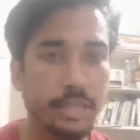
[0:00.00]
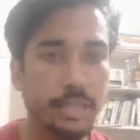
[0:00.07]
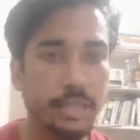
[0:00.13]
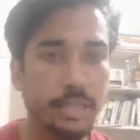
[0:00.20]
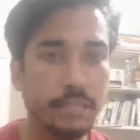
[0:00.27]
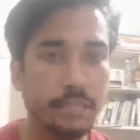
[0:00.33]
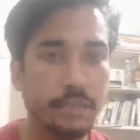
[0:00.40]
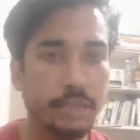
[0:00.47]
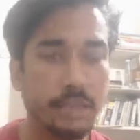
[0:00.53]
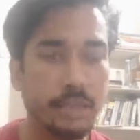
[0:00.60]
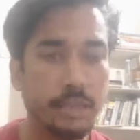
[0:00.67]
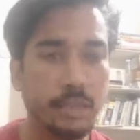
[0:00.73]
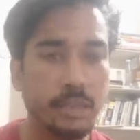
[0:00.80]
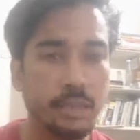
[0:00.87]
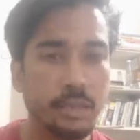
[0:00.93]
there will be
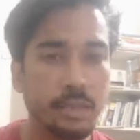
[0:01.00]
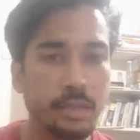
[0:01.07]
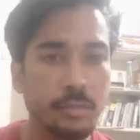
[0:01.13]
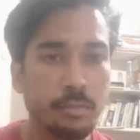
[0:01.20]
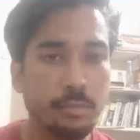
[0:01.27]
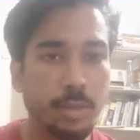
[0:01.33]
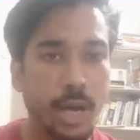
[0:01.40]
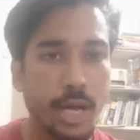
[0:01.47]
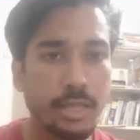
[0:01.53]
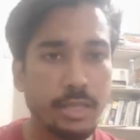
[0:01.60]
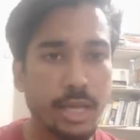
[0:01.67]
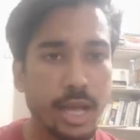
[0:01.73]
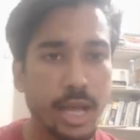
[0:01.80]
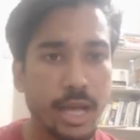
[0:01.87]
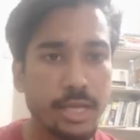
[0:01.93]
path
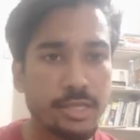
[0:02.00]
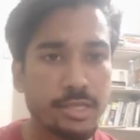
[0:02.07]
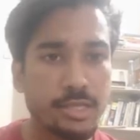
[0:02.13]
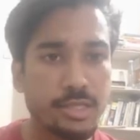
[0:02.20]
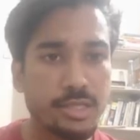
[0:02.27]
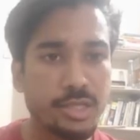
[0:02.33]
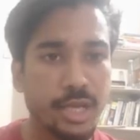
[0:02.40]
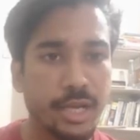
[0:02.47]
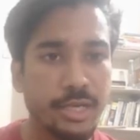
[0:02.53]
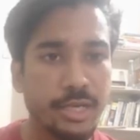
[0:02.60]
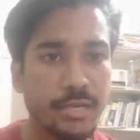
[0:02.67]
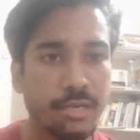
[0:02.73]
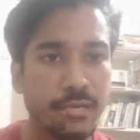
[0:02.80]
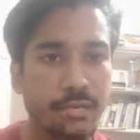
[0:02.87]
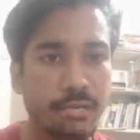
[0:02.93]
as send